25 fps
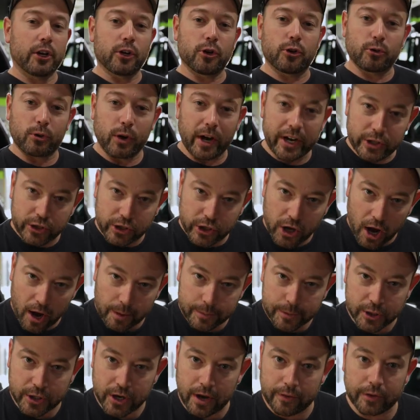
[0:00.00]
great
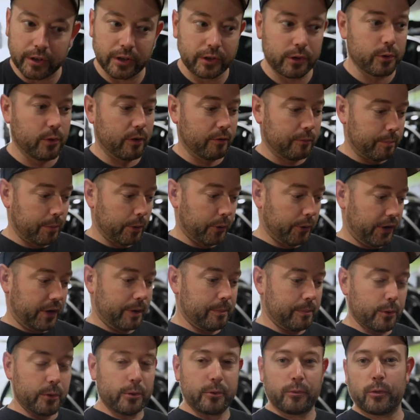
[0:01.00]
job, Chevy. You have built
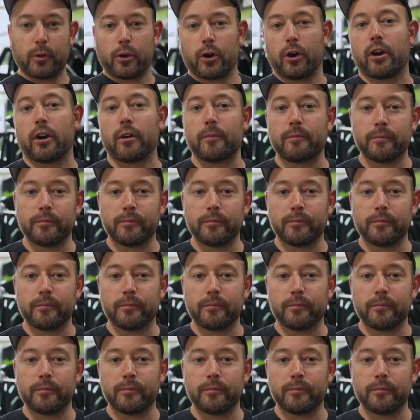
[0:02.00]
a beautiful car.